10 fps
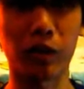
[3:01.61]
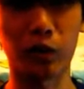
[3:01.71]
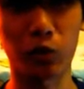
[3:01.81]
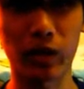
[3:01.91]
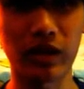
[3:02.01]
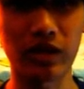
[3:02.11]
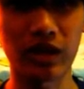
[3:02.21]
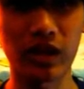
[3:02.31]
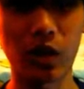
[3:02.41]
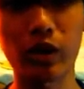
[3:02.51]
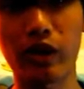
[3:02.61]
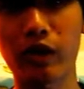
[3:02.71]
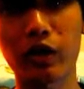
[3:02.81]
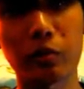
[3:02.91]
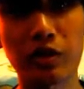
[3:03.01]
about 20. Oh yeah, I
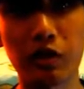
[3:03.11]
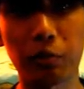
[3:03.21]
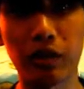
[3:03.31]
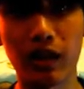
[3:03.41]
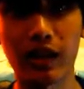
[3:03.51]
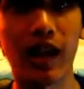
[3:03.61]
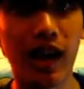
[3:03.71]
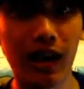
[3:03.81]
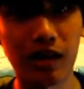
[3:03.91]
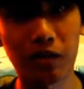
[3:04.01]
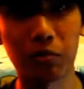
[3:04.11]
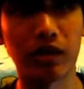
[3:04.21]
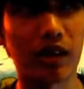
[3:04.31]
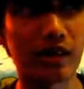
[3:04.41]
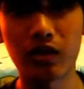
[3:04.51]
forgot to mention the plot. Ha,
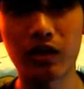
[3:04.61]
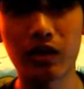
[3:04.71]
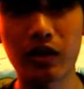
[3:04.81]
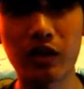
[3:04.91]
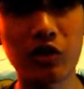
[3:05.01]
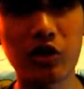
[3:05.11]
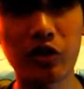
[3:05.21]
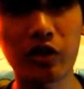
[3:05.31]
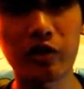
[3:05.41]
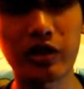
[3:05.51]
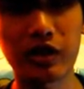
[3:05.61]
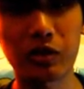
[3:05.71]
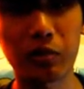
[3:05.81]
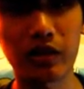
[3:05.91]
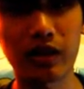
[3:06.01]
plot. Texas Chainsaw 3D is
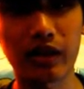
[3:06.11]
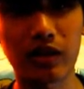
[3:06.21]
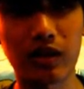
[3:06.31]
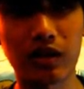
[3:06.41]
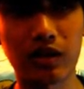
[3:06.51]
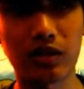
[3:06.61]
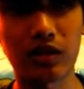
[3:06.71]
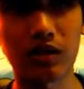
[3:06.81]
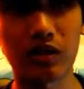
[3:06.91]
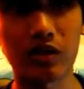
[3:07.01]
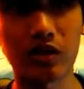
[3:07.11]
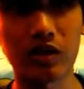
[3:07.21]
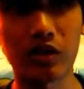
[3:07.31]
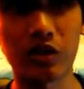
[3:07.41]
about like uh, this